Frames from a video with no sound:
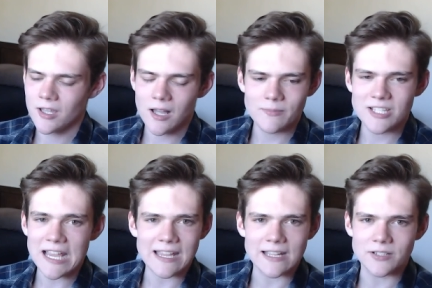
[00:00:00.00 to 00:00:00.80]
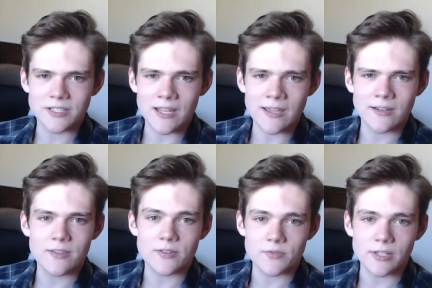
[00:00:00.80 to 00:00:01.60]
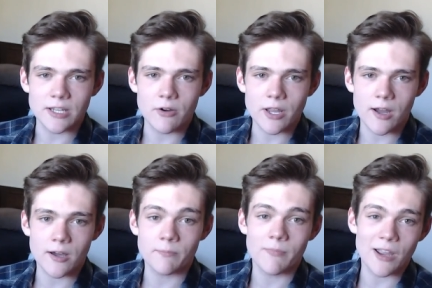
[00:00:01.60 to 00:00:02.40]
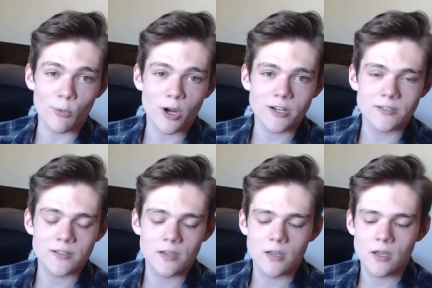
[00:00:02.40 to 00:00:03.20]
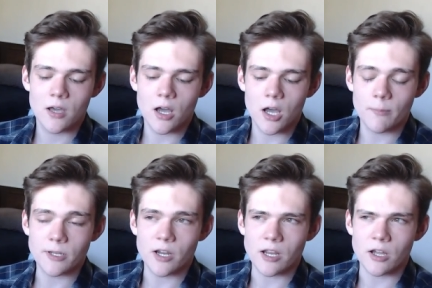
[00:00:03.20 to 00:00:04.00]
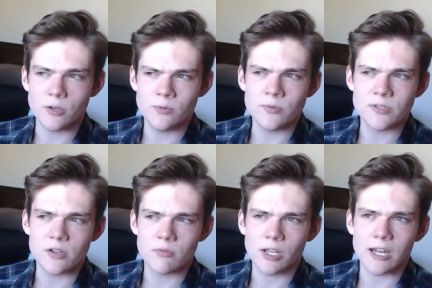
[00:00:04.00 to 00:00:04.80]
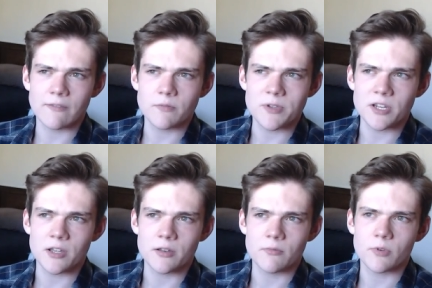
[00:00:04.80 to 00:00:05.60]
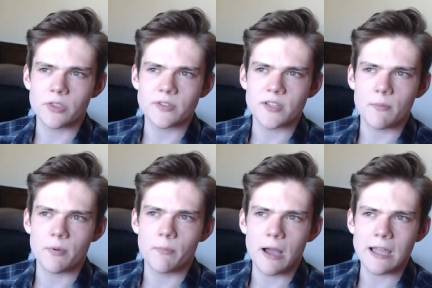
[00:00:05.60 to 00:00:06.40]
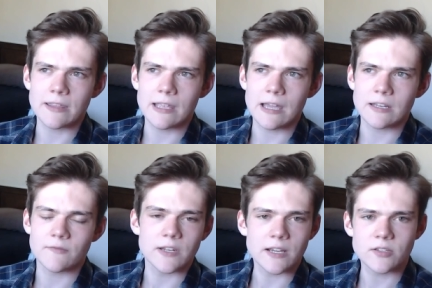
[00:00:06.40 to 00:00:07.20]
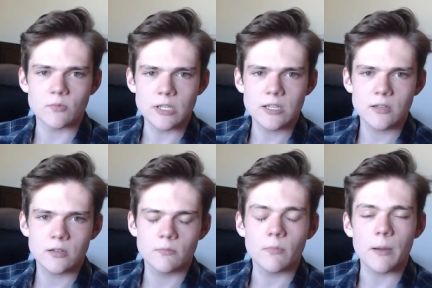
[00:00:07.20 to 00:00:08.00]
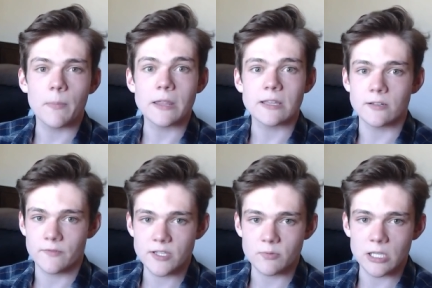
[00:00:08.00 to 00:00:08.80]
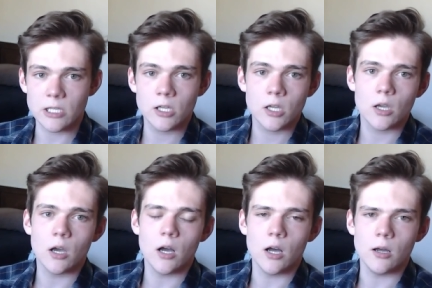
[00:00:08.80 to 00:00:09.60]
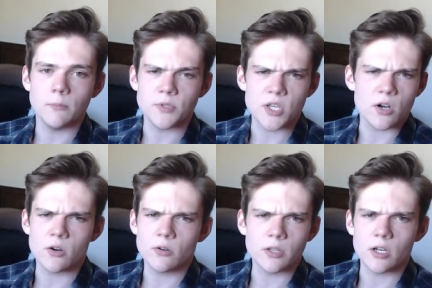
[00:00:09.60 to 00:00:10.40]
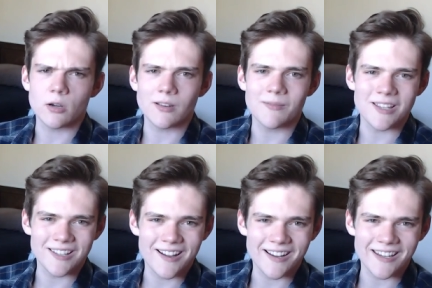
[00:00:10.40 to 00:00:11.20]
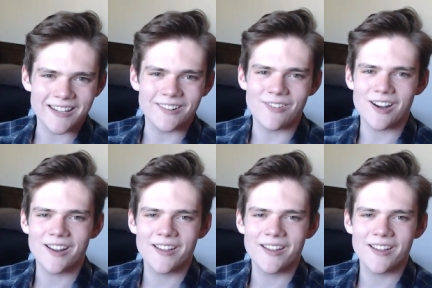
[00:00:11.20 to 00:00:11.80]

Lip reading: I'm just hanging out today. Nothing's really going on. I worked. I got news that we're gonna have to be done with the sump by the end of next week. By the end of this week. So, you know, I'm gonna be locking in at work.